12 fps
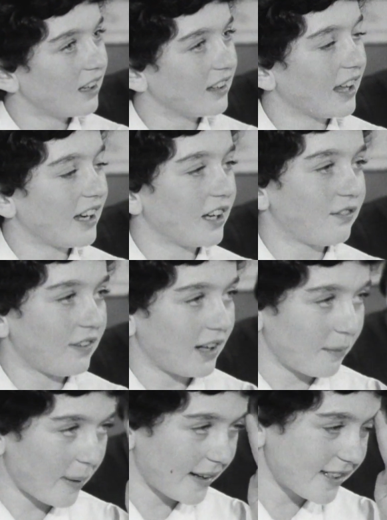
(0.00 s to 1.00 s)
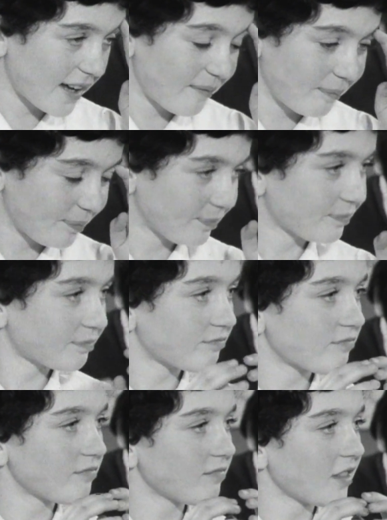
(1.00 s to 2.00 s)
and then I'd feel
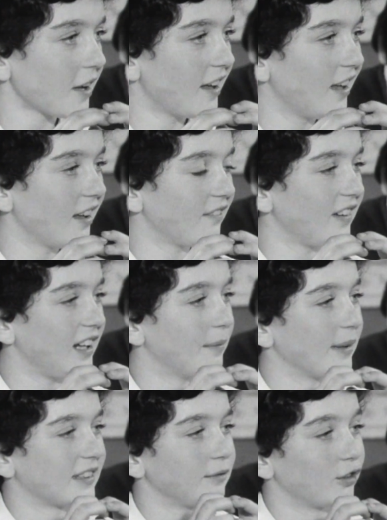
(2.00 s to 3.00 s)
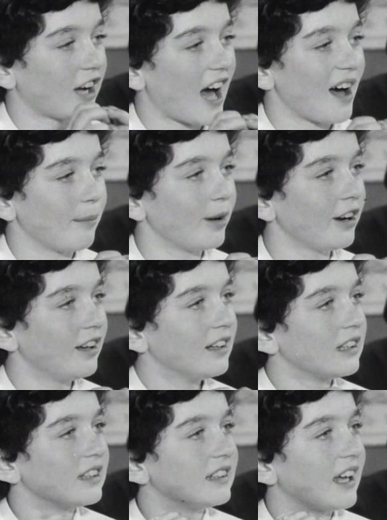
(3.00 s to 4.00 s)
a bit more calmer,
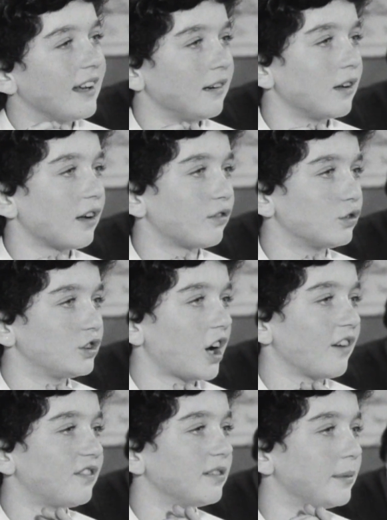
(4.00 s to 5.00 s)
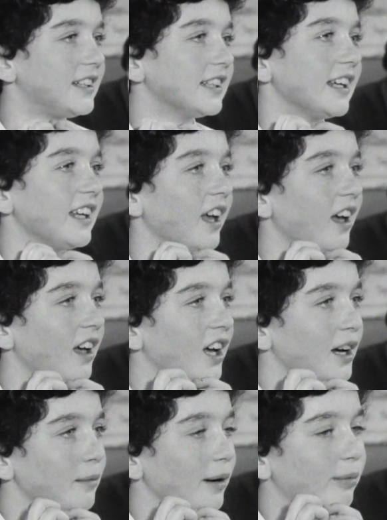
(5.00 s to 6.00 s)
and then I'd go down for my tea.
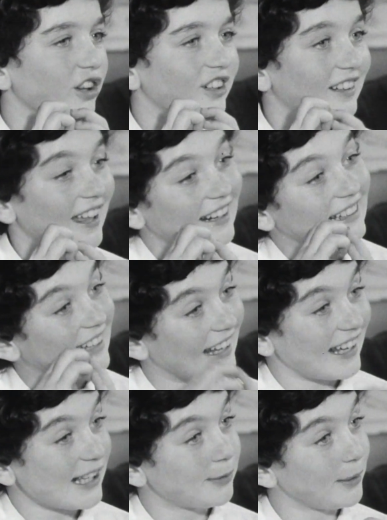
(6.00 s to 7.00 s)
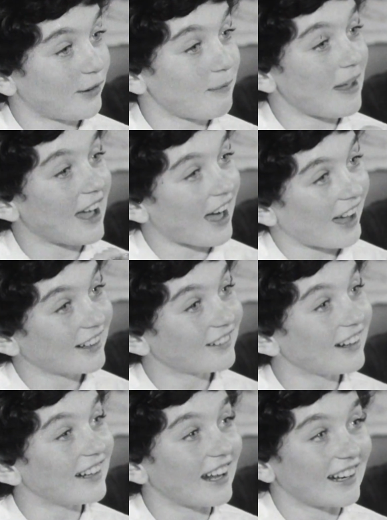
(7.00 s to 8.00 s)
My brother then tease me for being
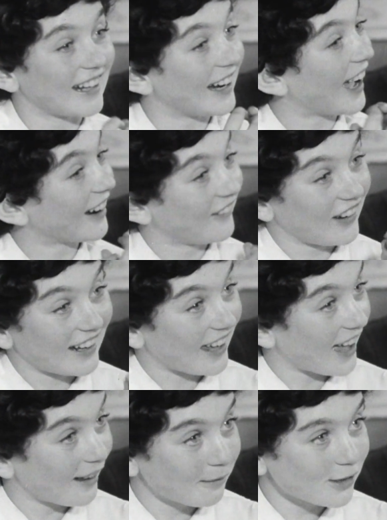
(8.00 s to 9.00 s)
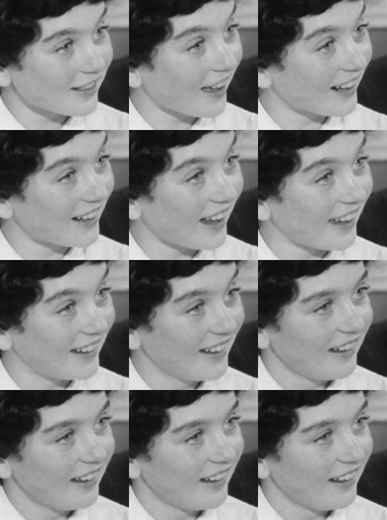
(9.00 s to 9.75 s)
angry, and then I'd get angry again, most likely.